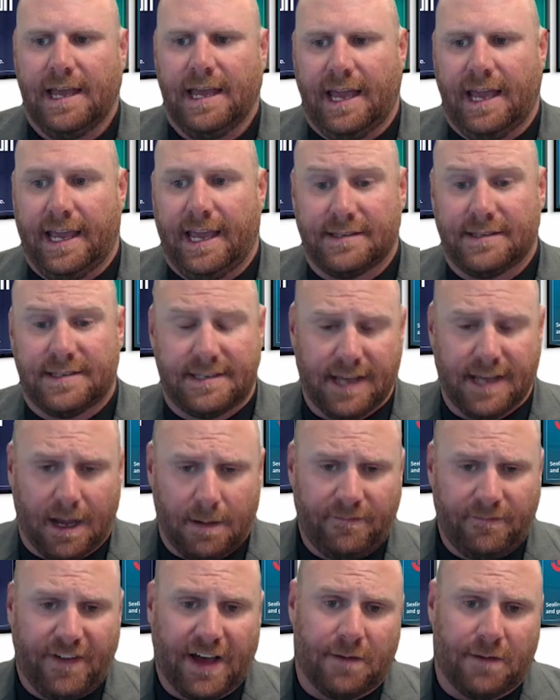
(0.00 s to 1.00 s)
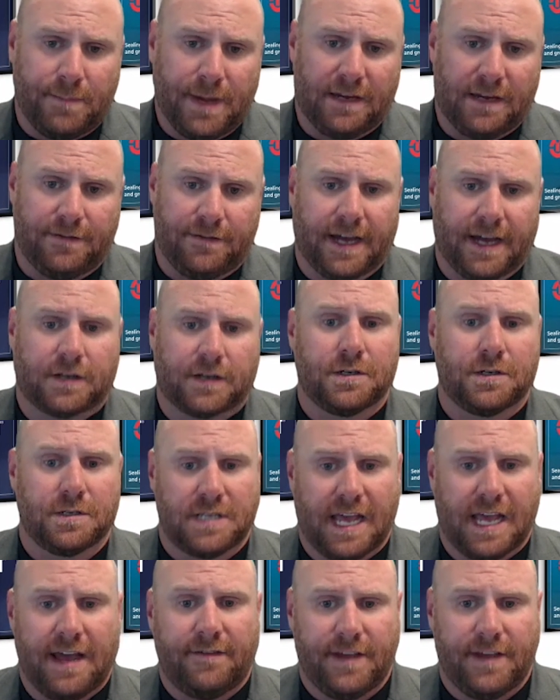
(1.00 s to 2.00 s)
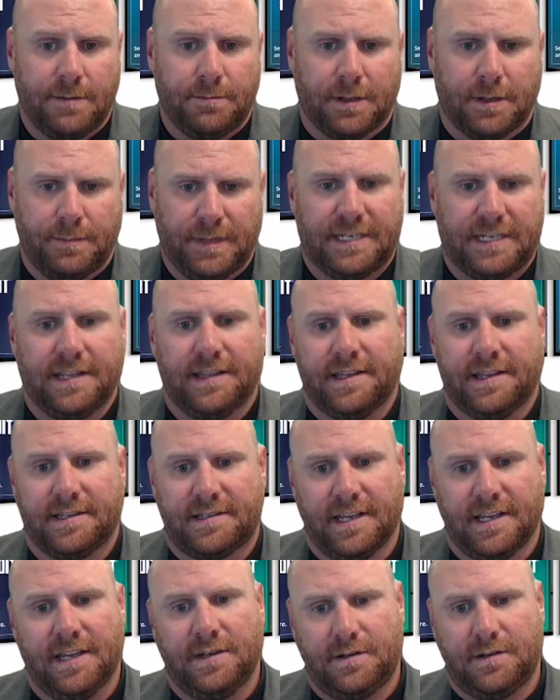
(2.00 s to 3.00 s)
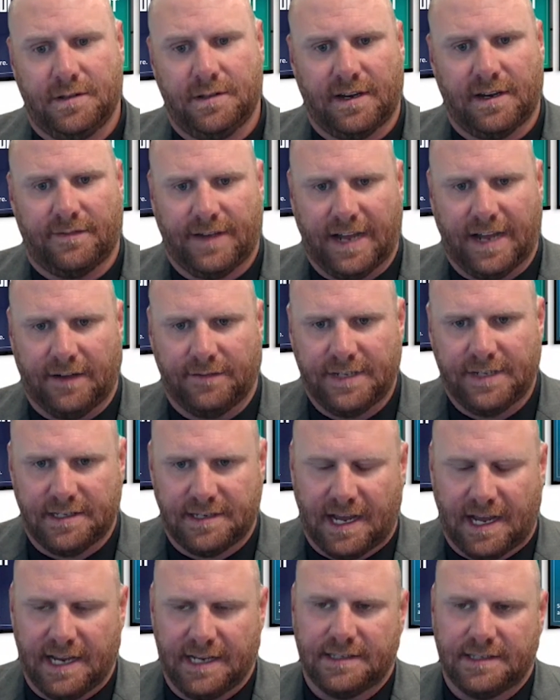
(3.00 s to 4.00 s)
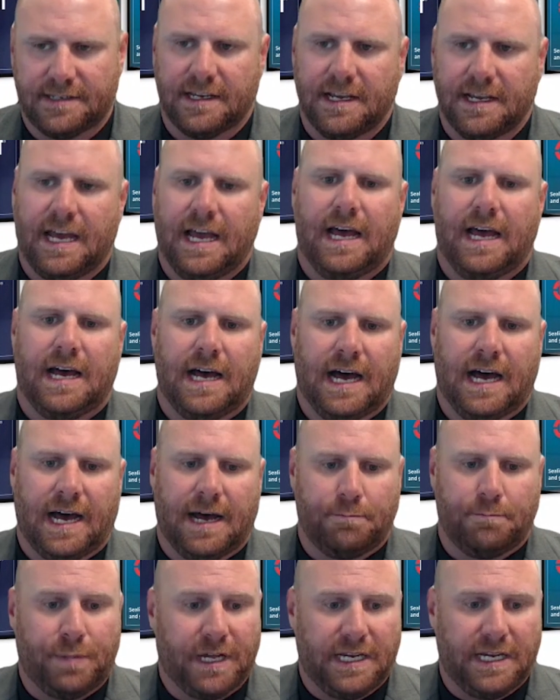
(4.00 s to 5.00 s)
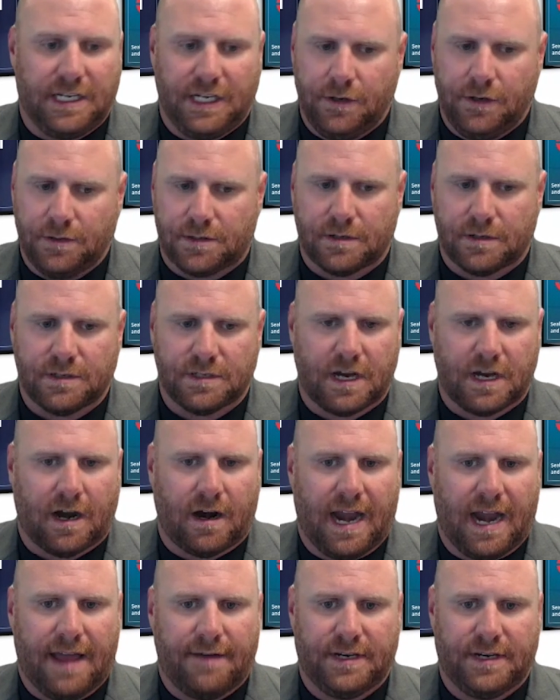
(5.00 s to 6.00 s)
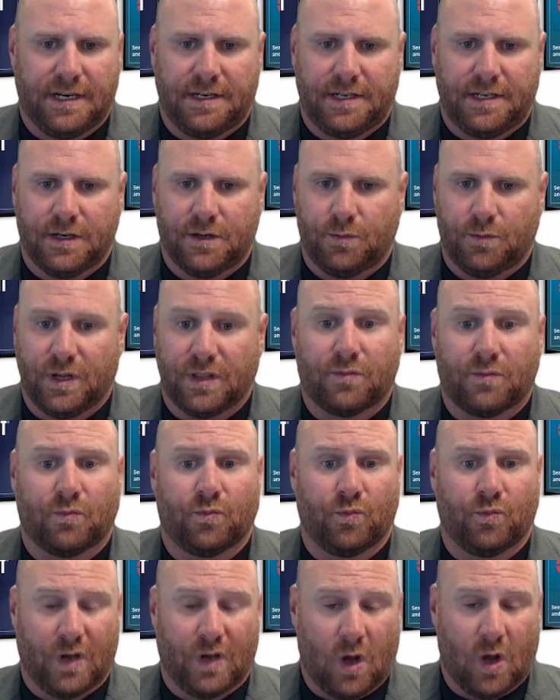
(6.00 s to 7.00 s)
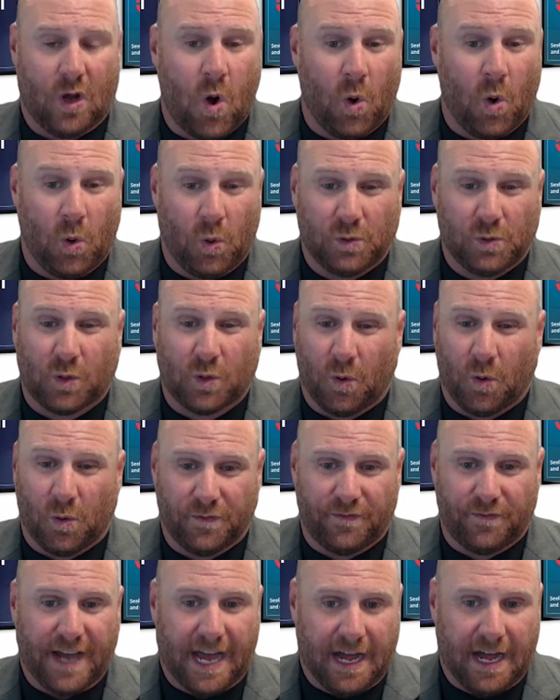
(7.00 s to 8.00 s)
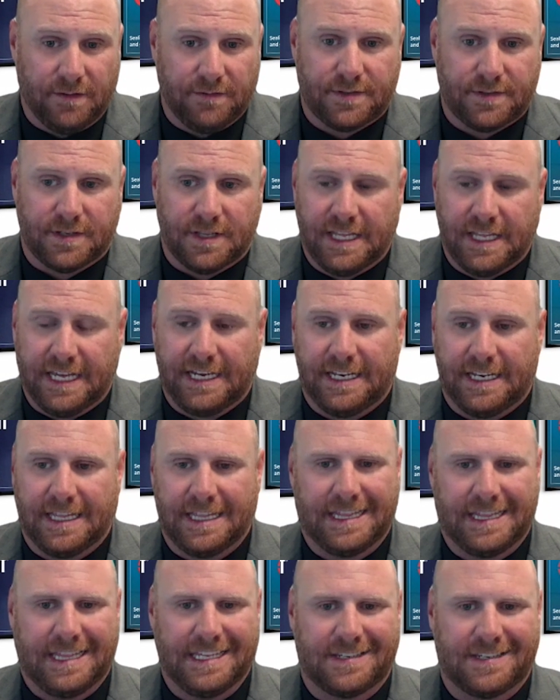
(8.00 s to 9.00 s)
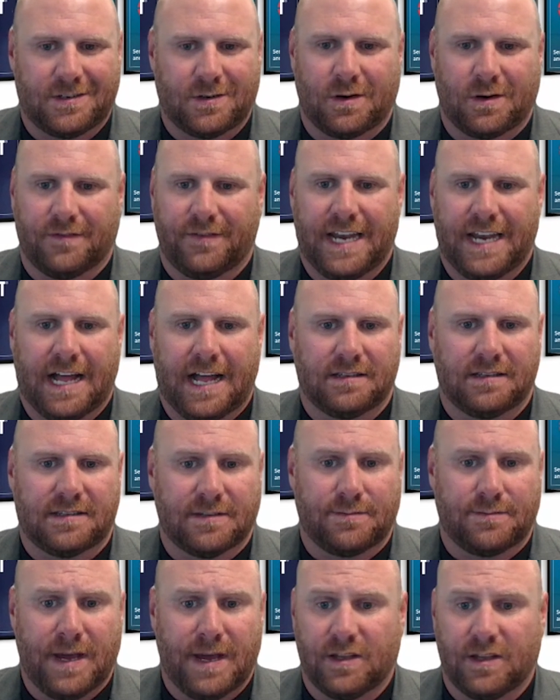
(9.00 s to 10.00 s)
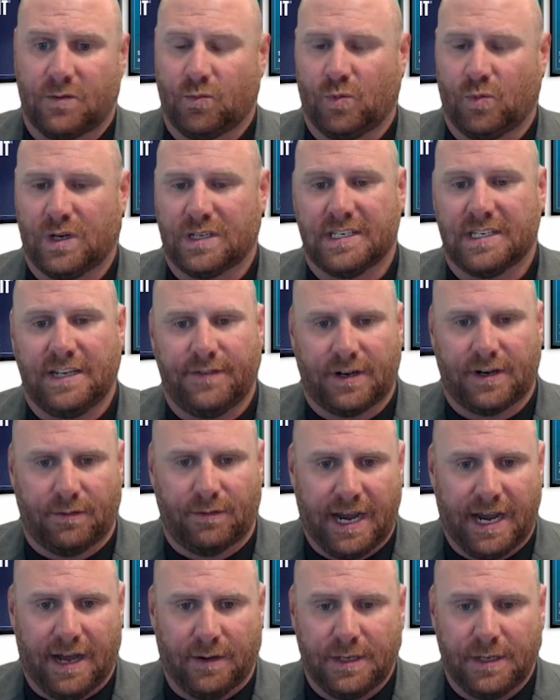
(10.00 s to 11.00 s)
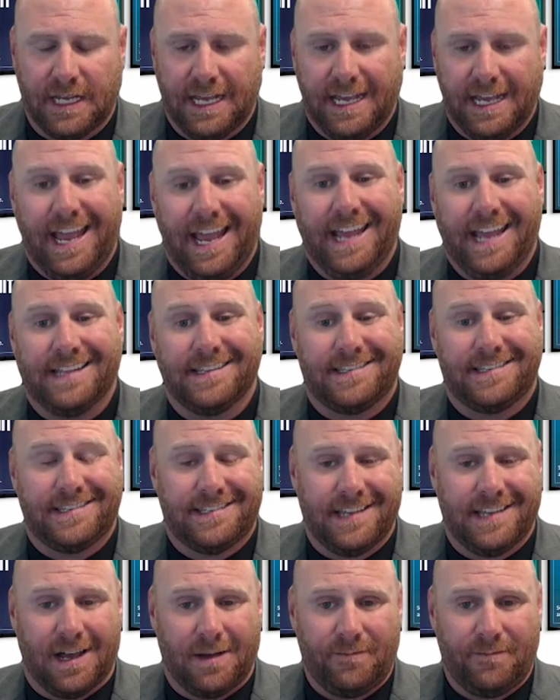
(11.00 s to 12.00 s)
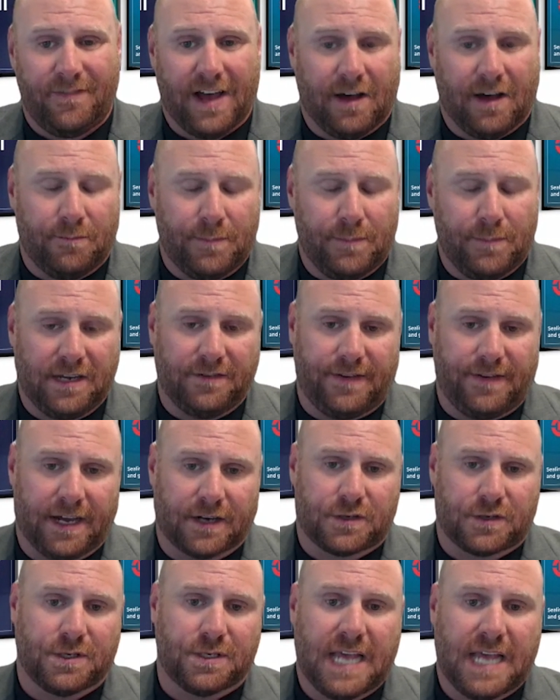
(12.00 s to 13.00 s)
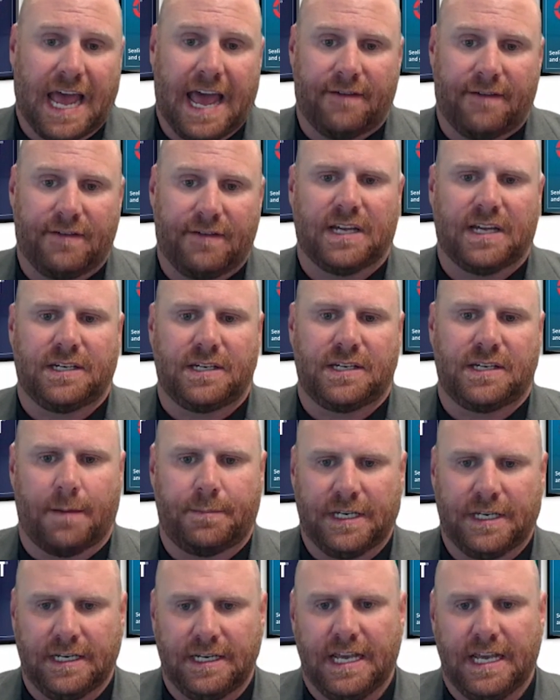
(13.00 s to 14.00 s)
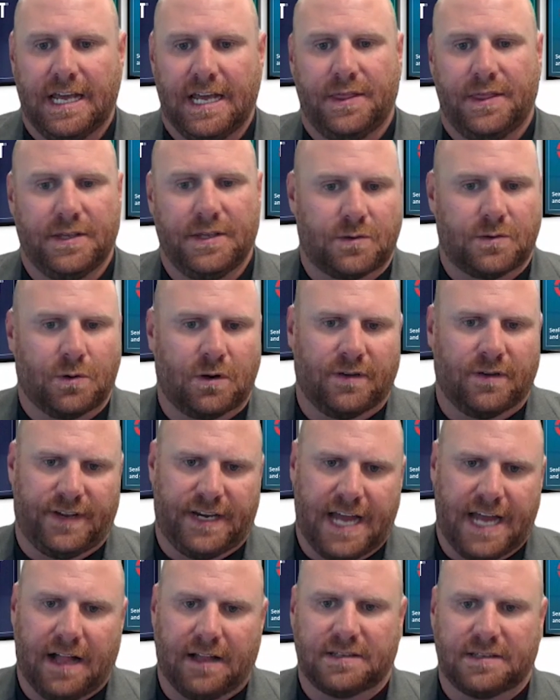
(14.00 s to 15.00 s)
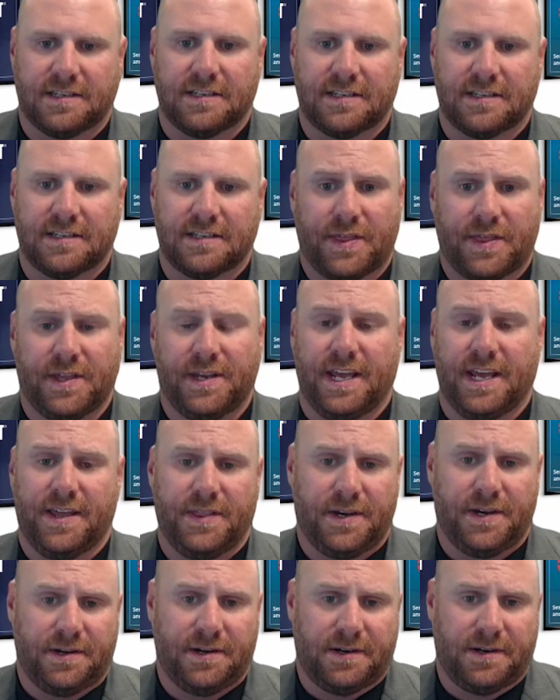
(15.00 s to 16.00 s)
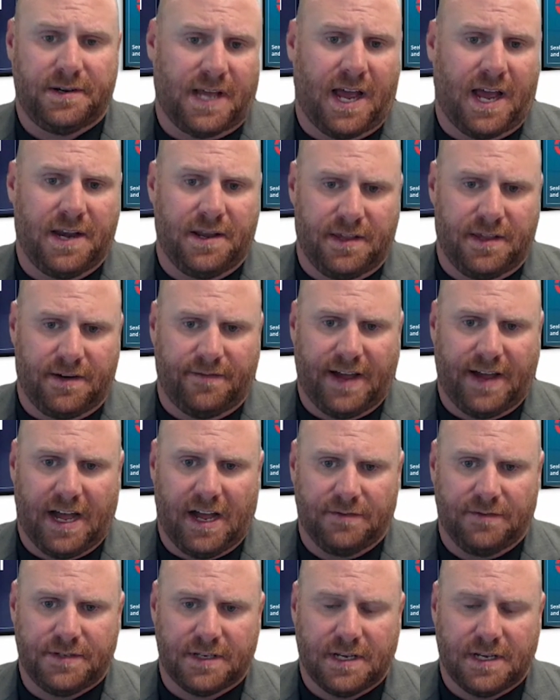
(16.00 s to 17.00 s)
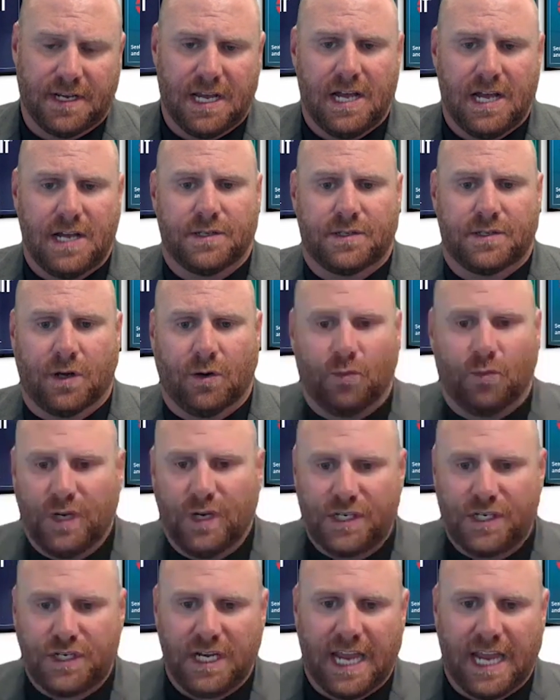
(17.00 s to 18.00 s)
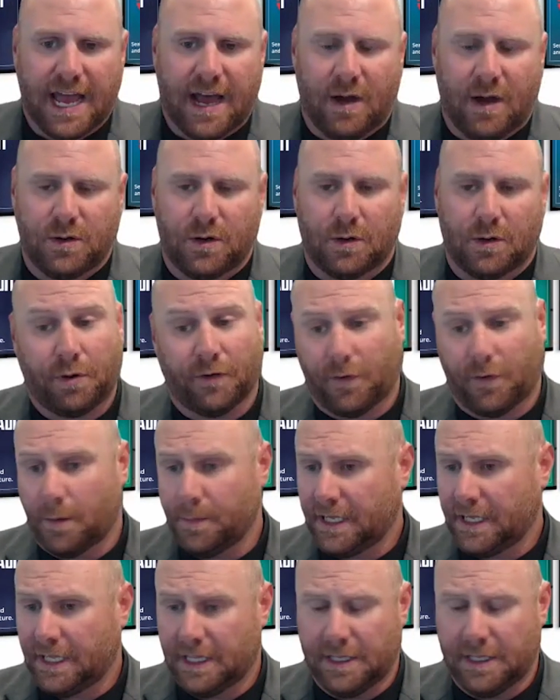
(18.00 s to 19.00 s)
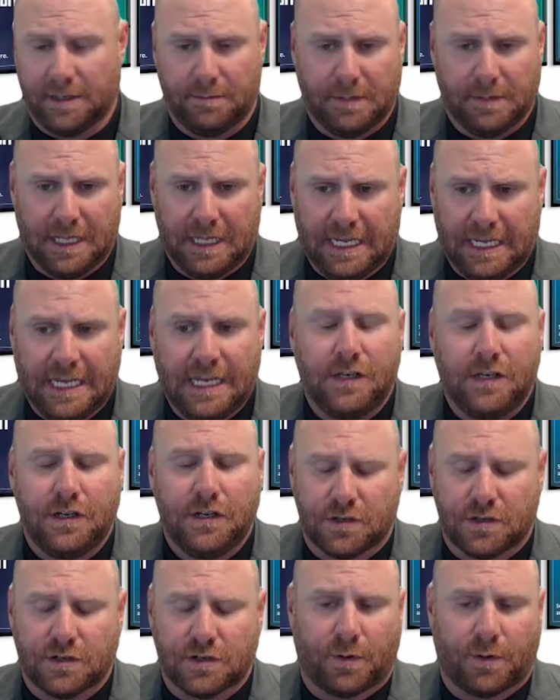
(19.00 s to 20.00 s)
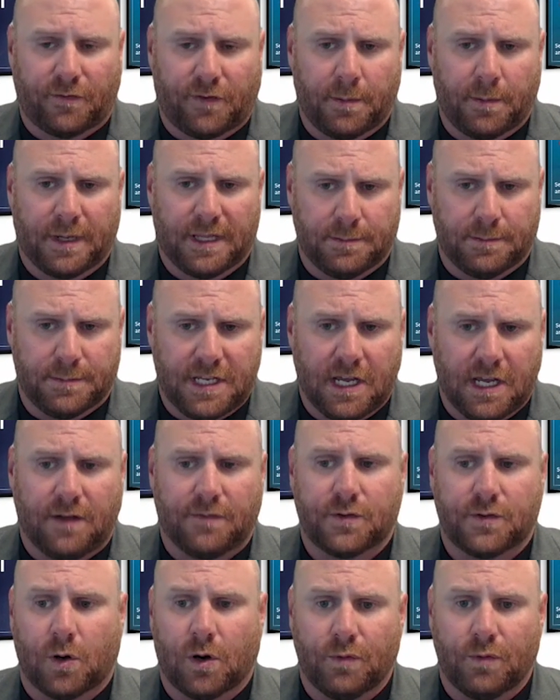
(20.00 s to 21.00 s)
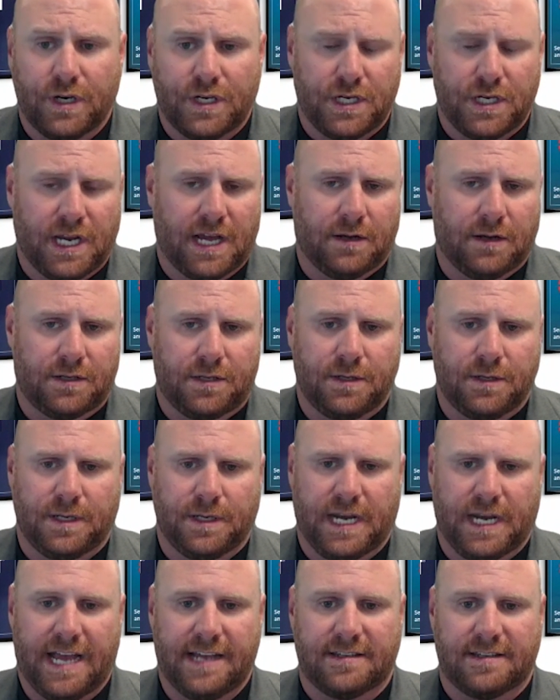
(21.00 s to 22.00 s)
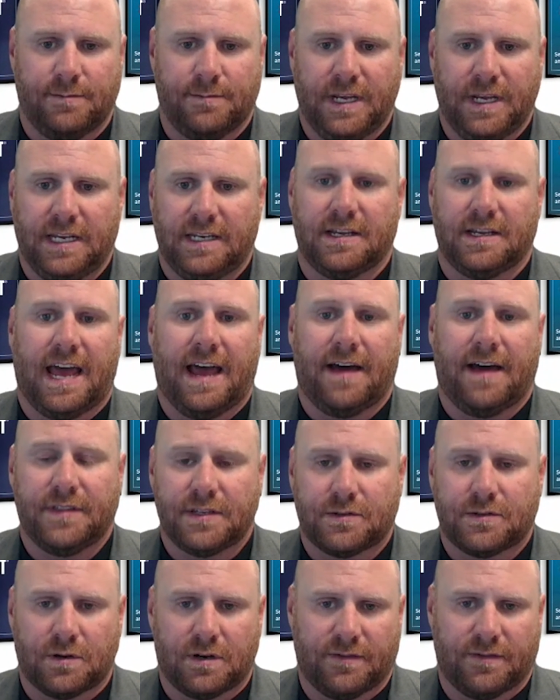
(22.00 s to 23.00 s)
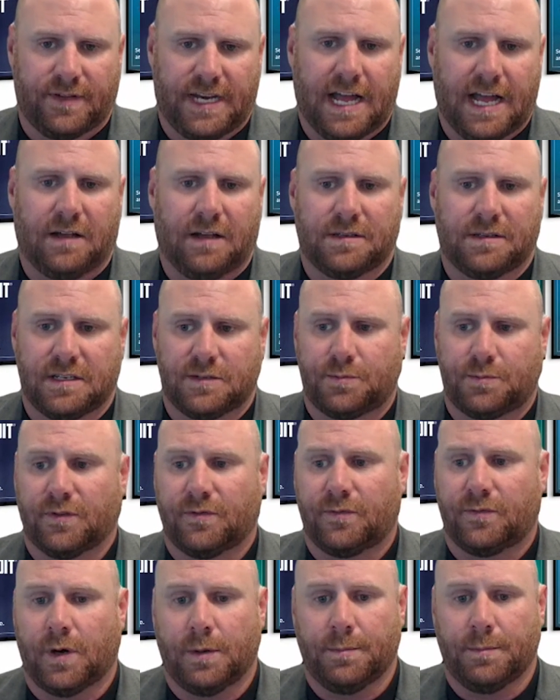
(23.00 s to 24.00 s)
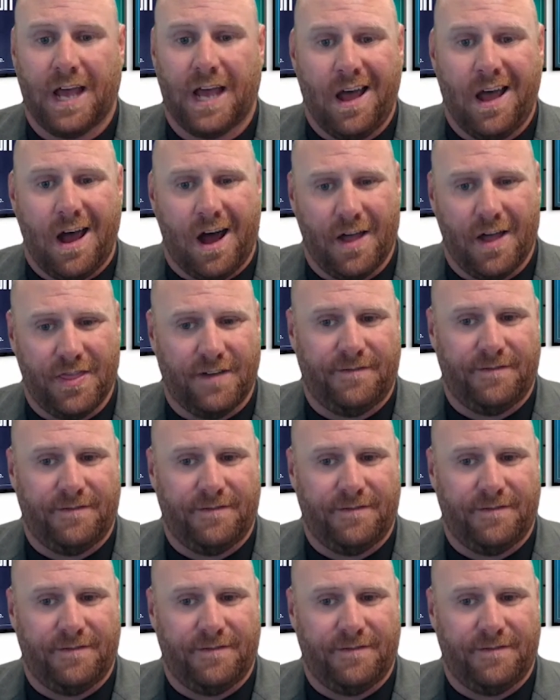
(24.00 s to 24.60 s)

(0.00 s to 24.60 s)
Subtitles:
And some valve manufacturers have implemented this into their valve designs, but users are having to deal with old valves that this sort of analysis method wasn't even around. And some valve manufacturers haven't adopted this sort of analysis method in their design of their valves. So reaching out, performing the end users performing it themselves, or reaching out to an SME to have this sort of analysis performed on the